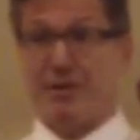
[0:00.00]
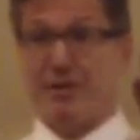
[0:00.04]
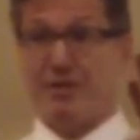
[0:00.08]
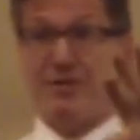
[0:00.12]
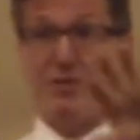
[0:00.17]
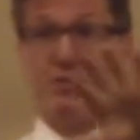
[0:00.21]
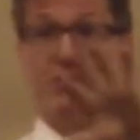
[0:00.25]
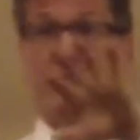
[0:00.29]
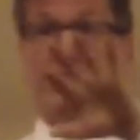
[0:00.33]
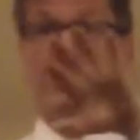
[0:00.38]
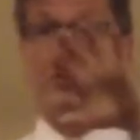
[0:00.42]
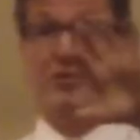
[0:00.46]
There's
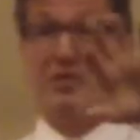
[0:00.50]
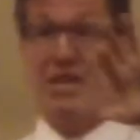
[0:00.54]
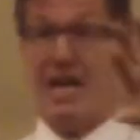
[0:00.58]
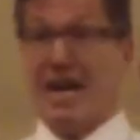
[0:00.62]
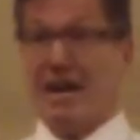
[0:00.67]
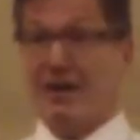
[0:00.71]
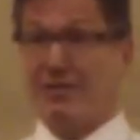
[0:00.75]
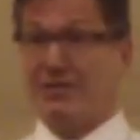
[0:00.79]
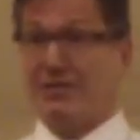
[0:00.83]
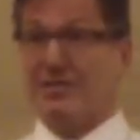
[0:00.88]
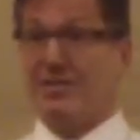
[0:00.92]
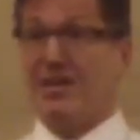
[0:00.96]
some real
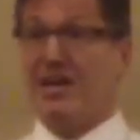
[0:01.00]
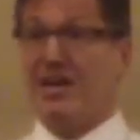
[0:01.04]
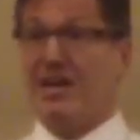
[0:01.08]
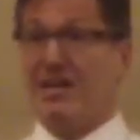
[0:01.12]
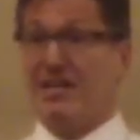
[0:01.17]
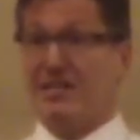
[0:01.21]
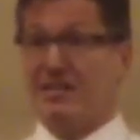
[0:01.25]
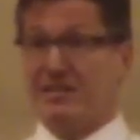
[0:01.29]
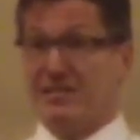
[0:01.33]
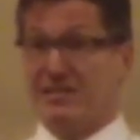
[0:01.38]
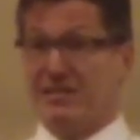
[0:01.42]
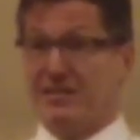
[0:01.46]

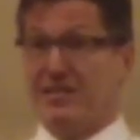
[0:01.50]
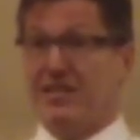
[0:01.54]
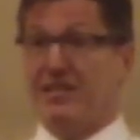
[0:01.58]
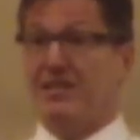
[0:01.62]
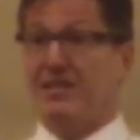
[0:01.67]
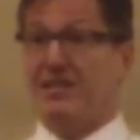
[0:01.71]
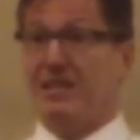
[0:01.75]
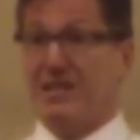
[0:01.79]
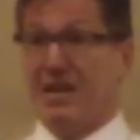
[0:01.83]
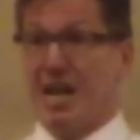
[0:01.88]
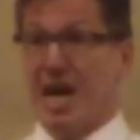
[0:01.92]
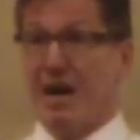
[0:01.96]
downsides
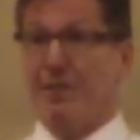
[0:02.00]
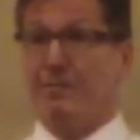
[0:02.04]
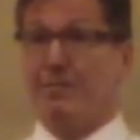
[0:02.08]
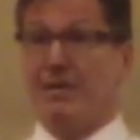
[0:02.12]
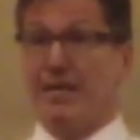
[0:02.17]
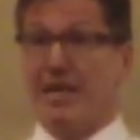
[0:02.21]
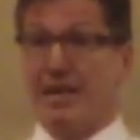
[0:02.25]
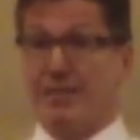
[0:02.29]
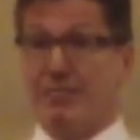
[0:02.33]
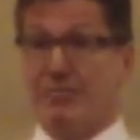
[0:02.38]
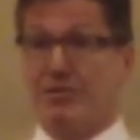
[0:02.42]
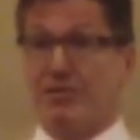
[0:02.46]
in not
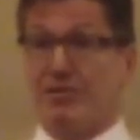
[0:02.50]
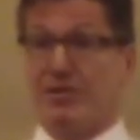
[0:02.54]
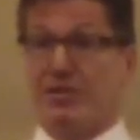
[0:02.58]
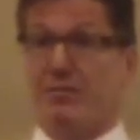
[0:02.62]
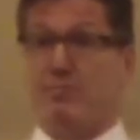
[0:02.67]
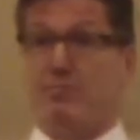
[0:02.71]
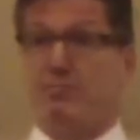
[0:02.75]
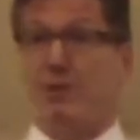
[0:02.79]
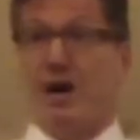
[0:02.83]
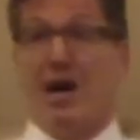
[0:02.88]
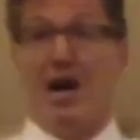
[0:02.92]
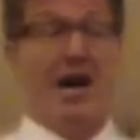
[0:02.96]
being able to
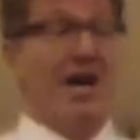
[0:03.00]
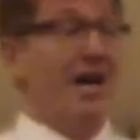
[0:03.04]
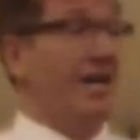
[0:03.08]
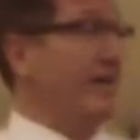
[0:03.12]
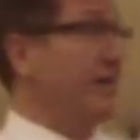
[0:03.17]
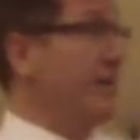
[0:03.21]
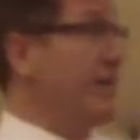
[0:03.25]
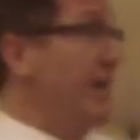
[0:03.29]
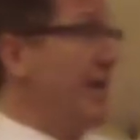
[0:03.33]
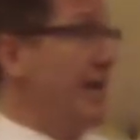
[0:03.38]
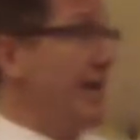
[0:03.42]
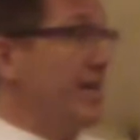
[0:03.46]

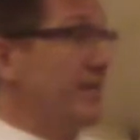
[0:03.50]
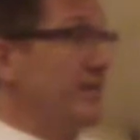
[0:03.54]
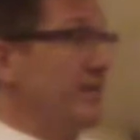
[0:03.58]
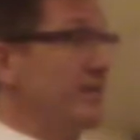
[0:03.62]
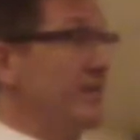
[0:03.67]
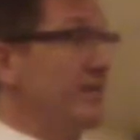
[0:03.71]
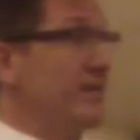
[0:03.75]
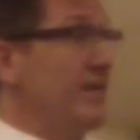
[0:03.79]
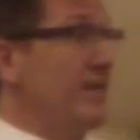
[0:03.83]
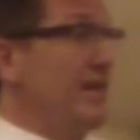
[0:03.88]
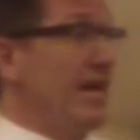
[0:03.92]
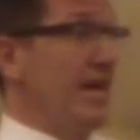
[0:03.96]
combine
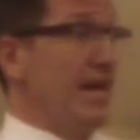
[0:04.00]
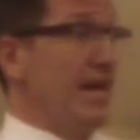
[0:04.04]
as